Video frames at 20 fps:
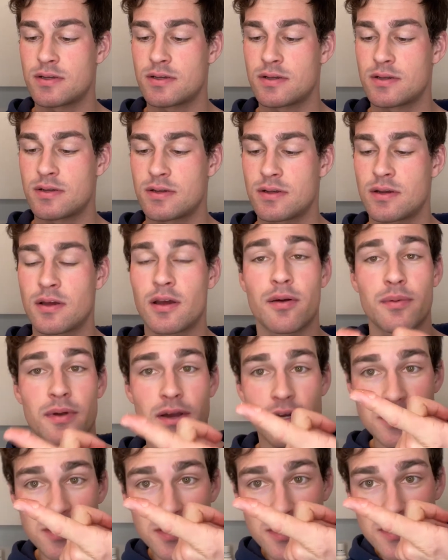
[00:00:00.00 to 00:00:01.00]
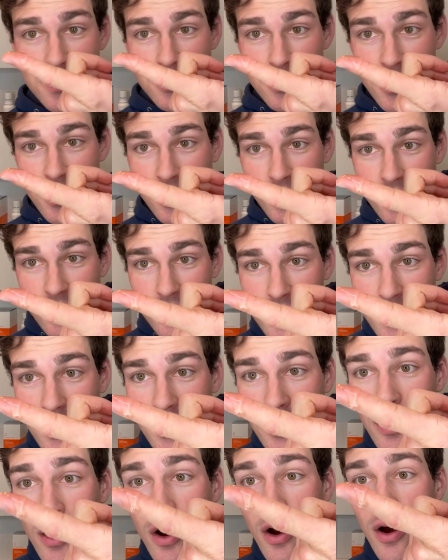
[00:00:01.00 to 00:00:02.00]
Oh my gosh, it is a gel, can you see?
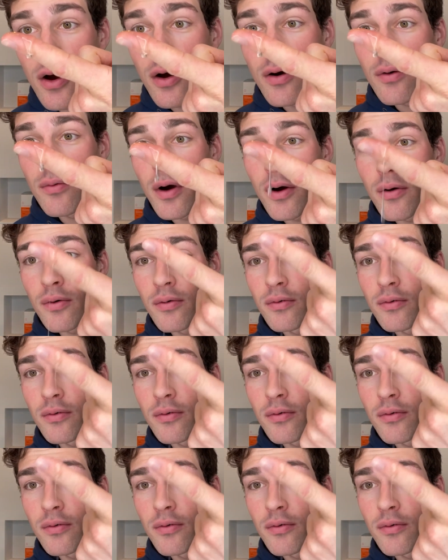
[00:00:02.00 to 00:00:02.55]
Whoa.